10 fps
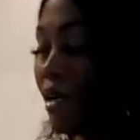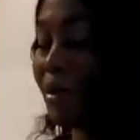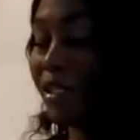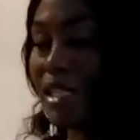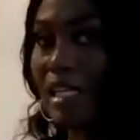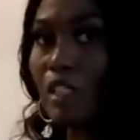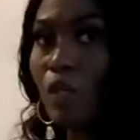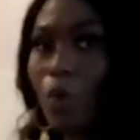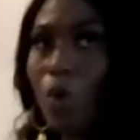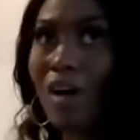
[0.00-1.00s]
because I
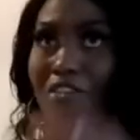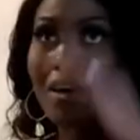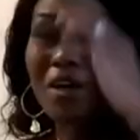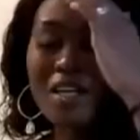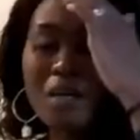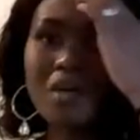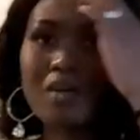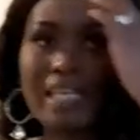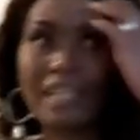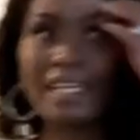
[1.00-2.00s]
know or I've heard
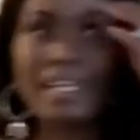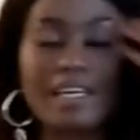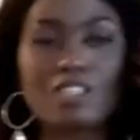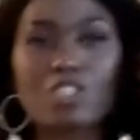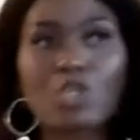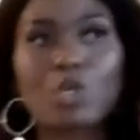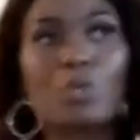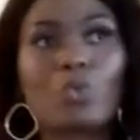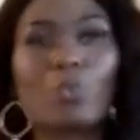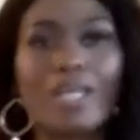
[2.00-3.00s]
about Ghanaians
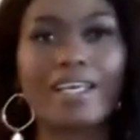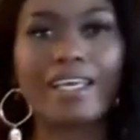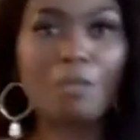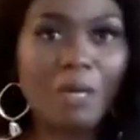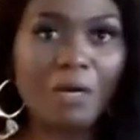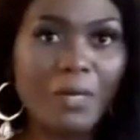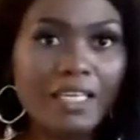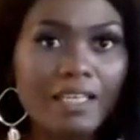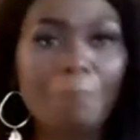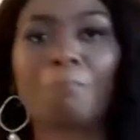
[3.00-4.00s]
who, when they get
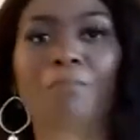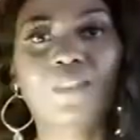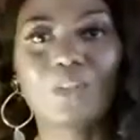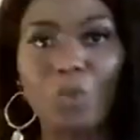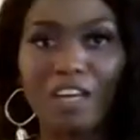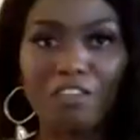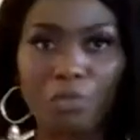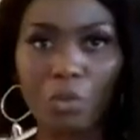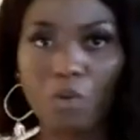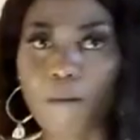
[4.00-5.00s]
married, the wife
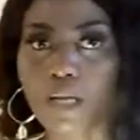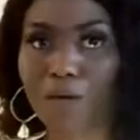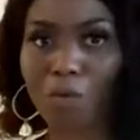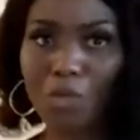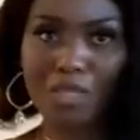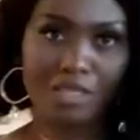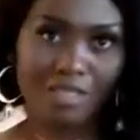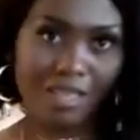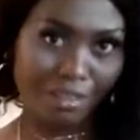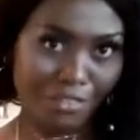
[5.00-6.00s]
will come along with her
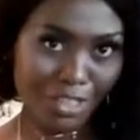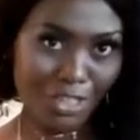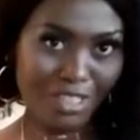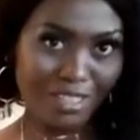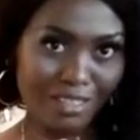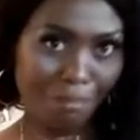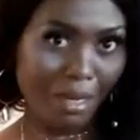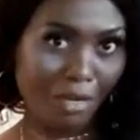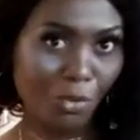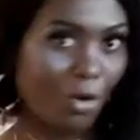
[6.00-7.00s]
television, the
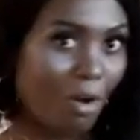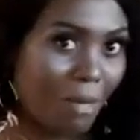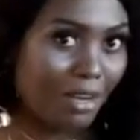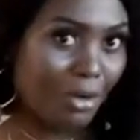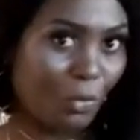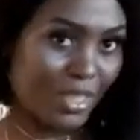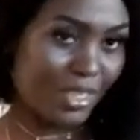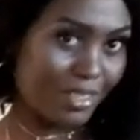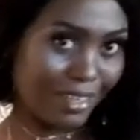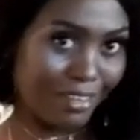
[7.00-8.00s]
man will come along with
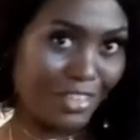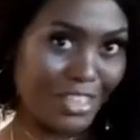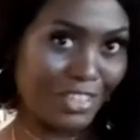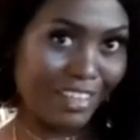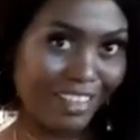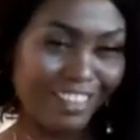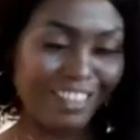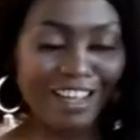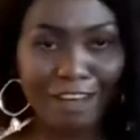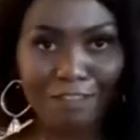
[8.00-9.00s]
his television, and then
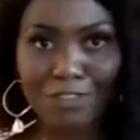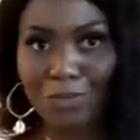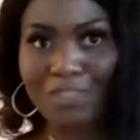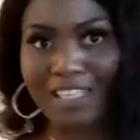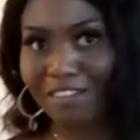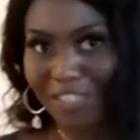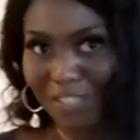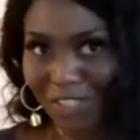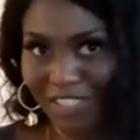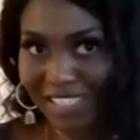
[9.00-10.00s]
they have two
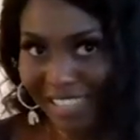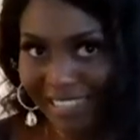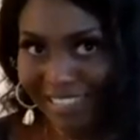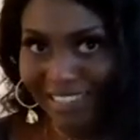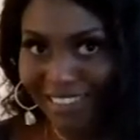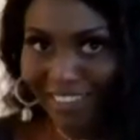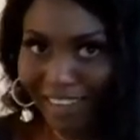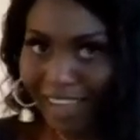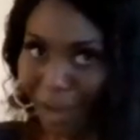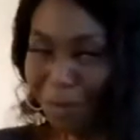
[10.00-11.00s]
television sets in
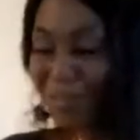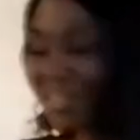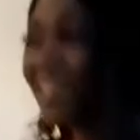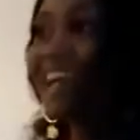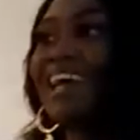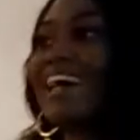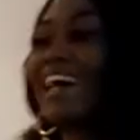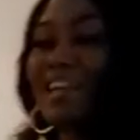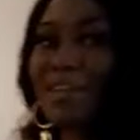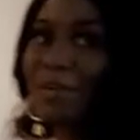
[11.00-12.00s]
their house.
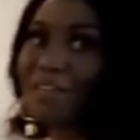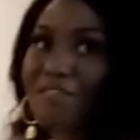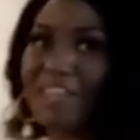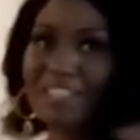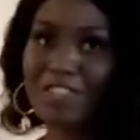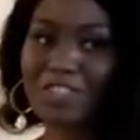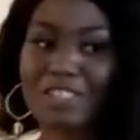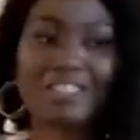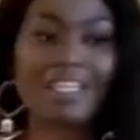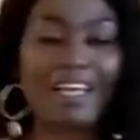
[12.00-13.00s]
I don't know if that's
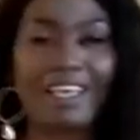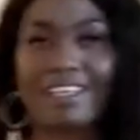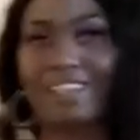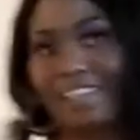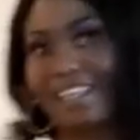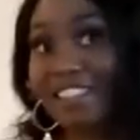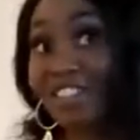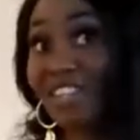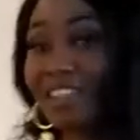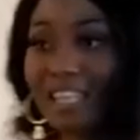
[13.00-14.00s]
just like a
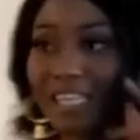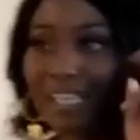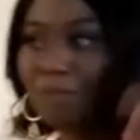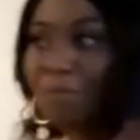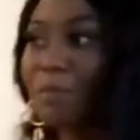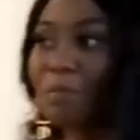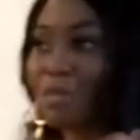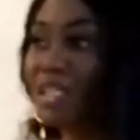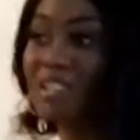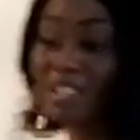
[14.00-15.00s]
cliche thing,
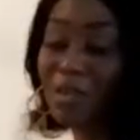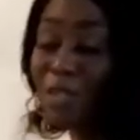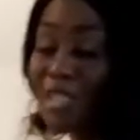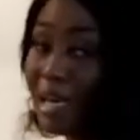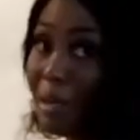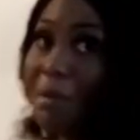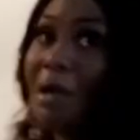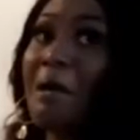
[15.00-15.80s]
people say stereotype,